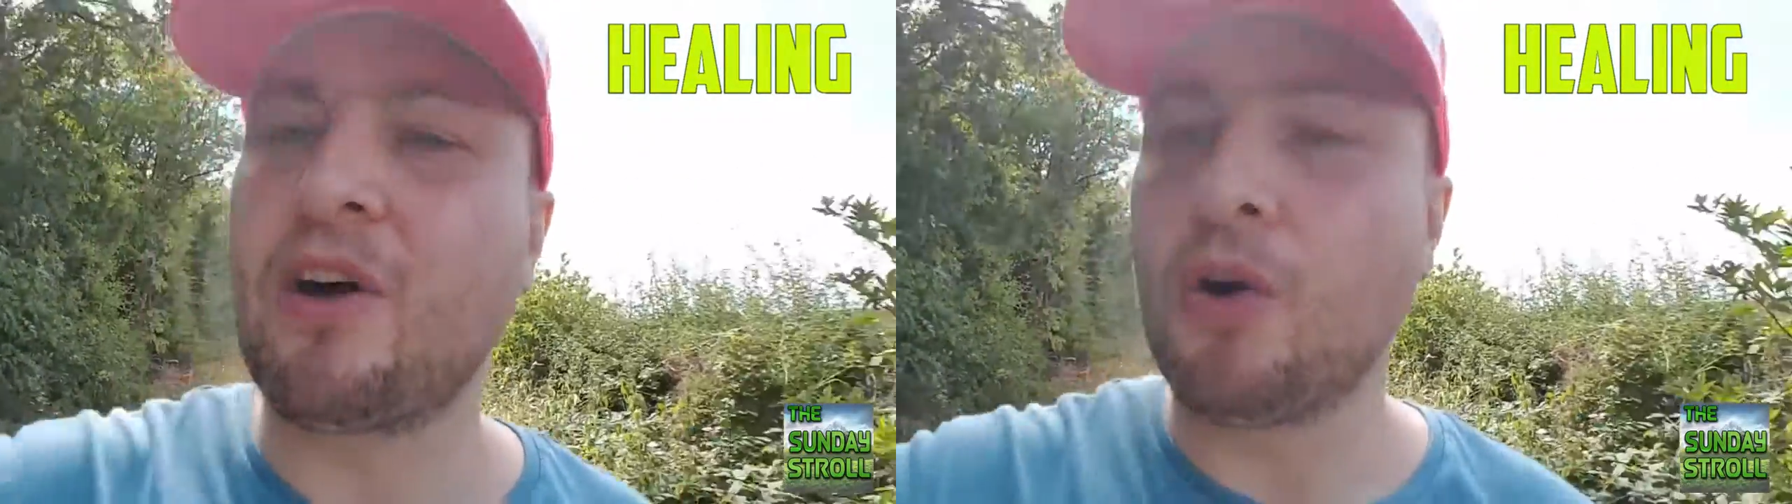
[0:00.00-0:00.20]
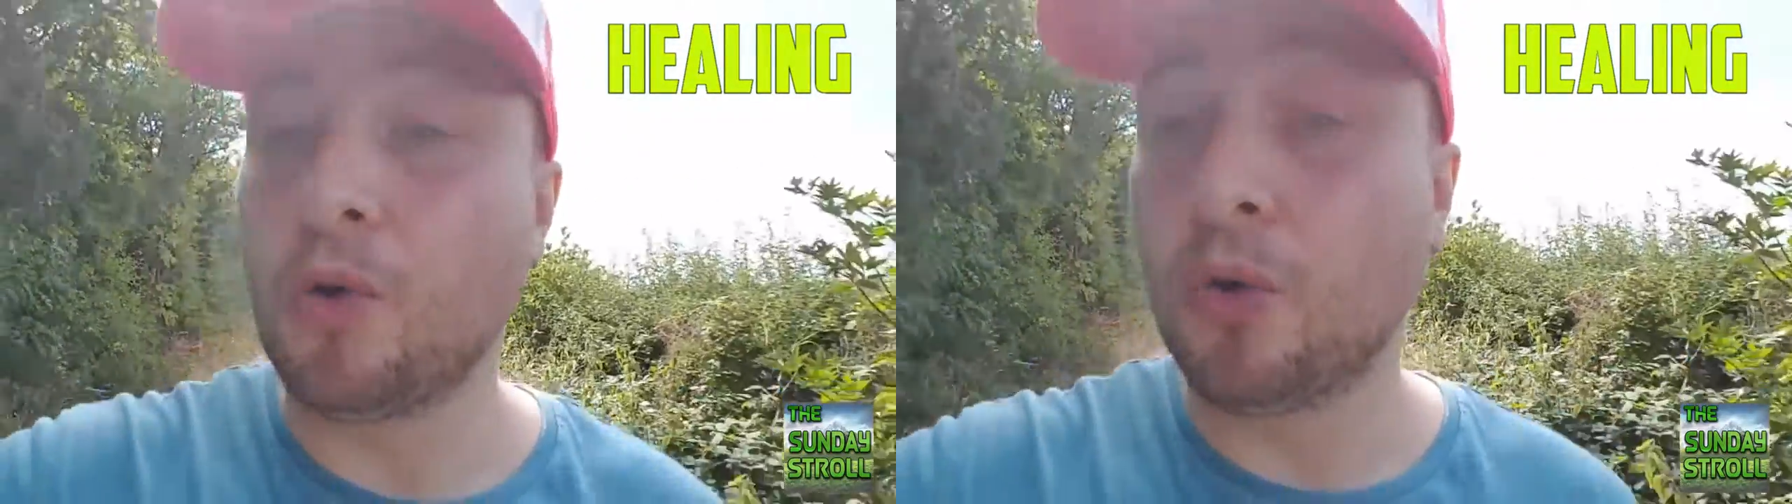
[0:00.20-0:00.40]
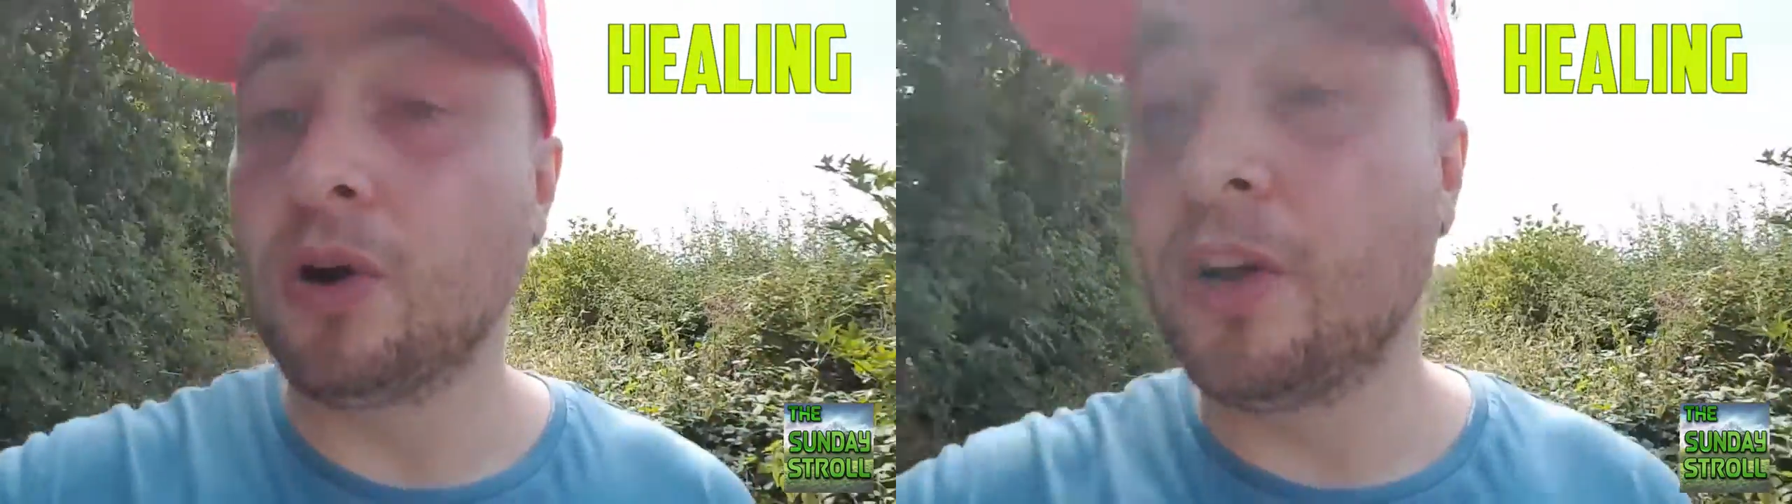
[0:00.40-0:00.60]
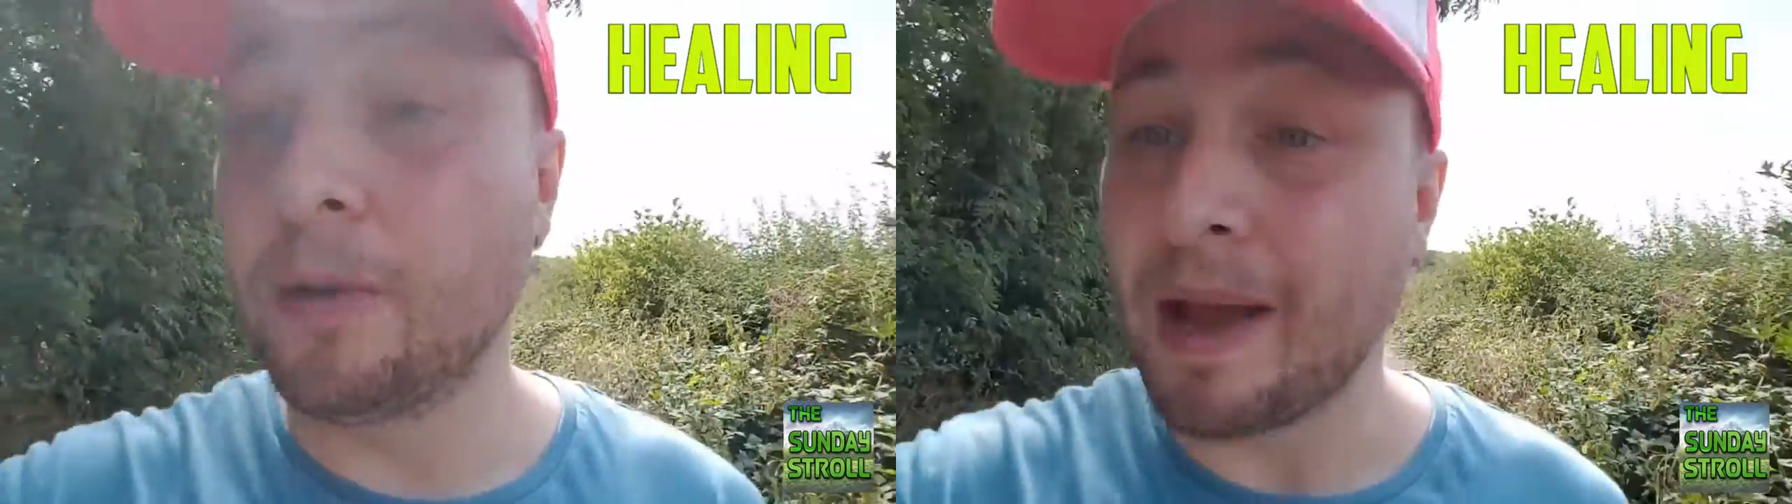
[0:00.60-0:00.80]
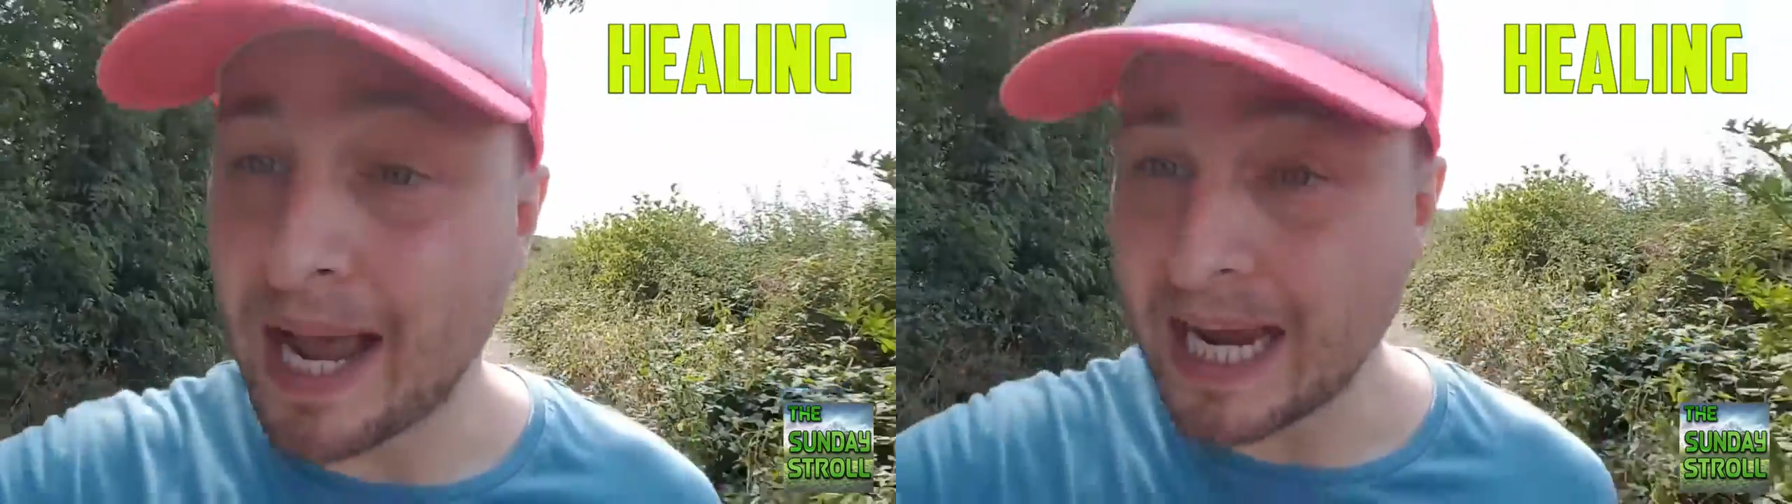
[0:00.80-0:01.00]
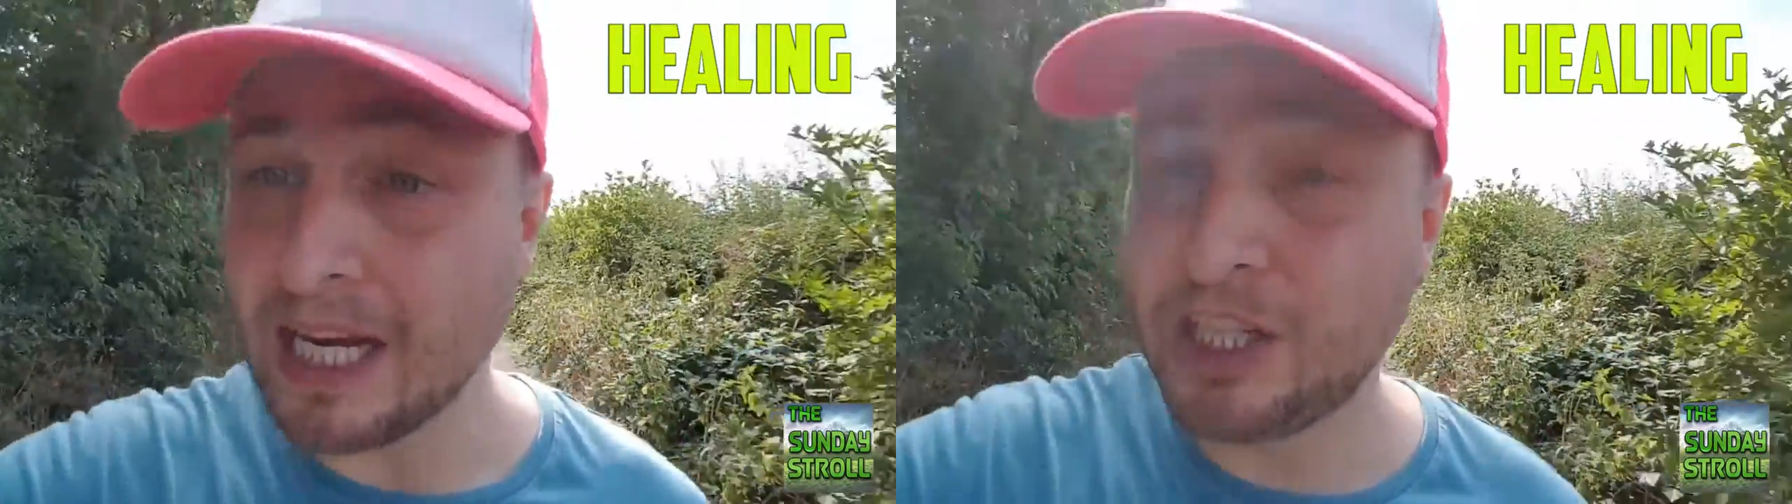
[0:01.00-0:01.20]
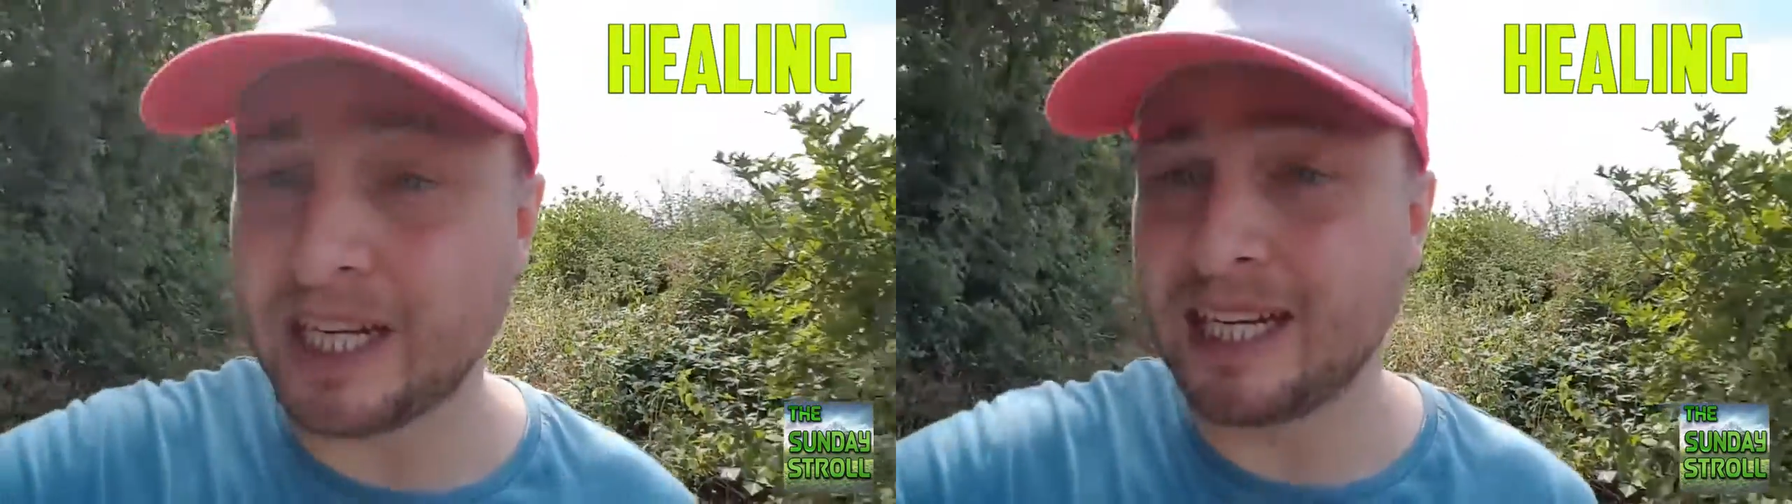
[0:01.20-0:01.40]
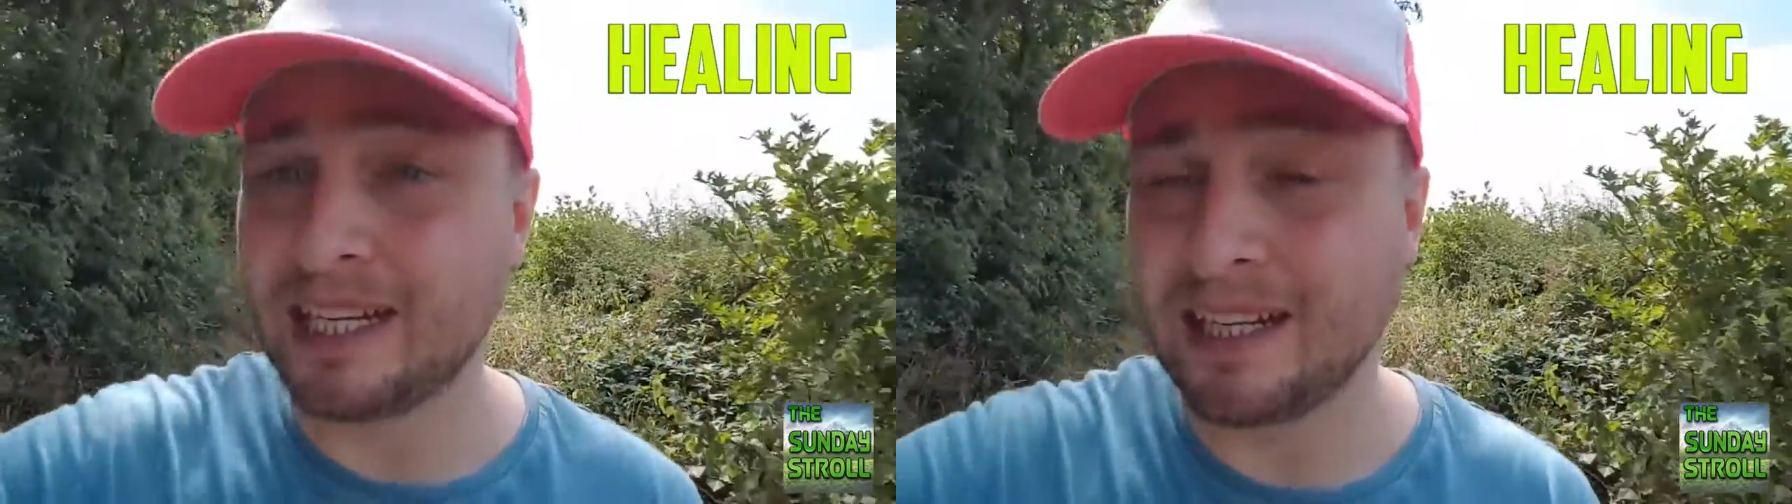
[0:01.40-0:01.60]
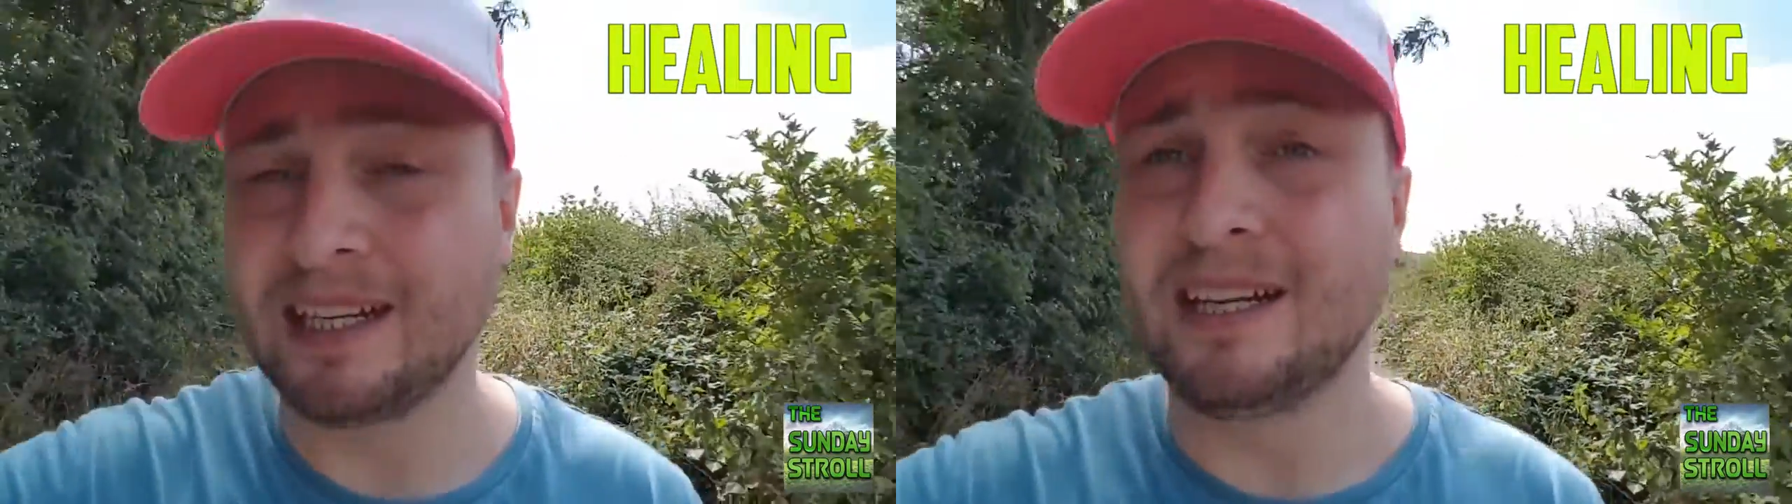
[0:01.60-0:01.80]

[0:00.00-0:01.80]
whole aging